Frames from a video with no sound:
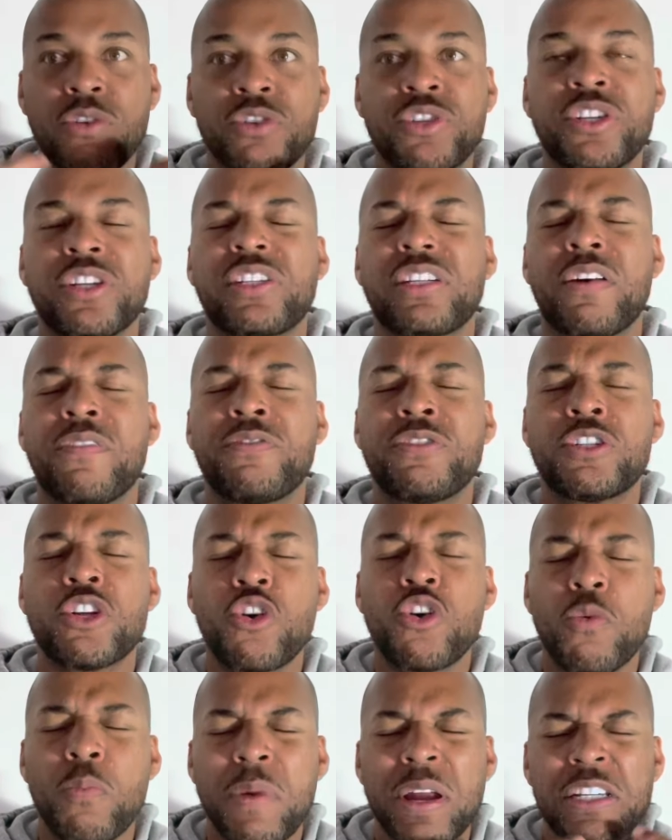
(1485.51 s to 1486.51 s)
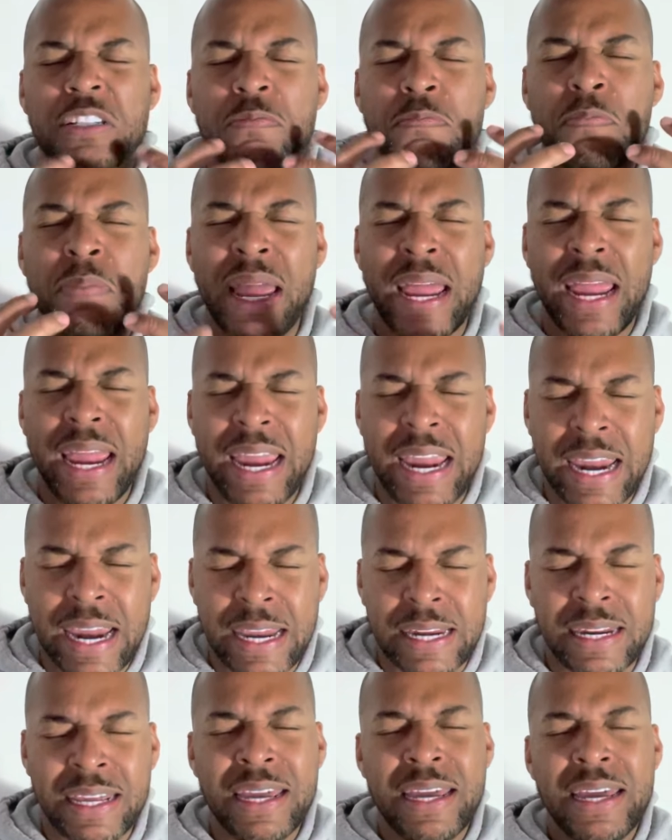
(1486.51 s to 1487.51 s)
just of so much
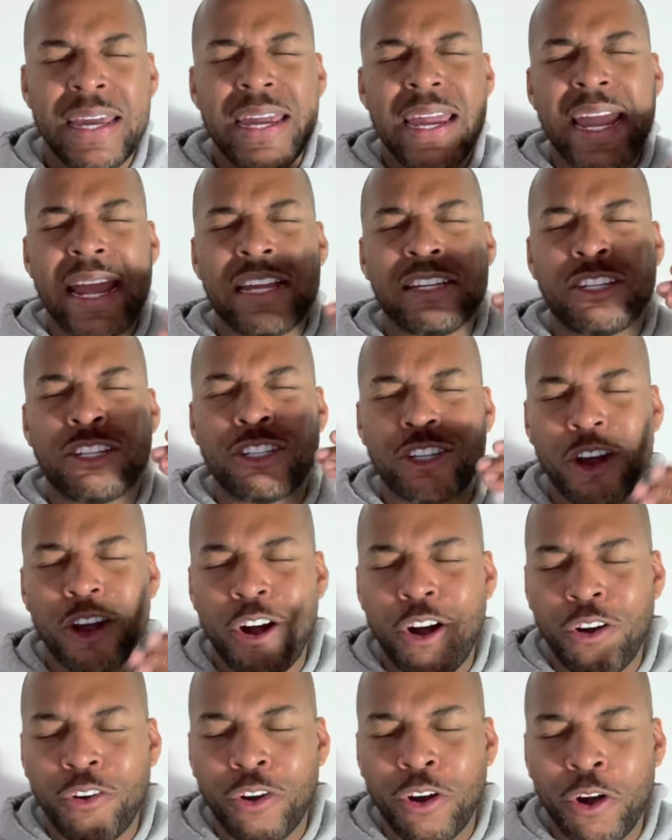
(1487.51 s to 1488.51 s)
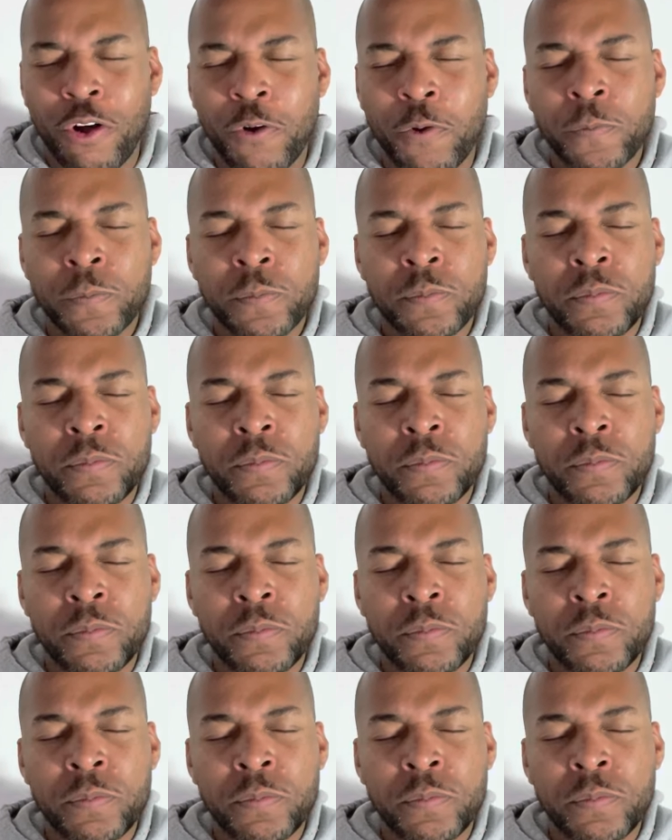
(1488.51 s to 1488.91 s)
pain and sorrow,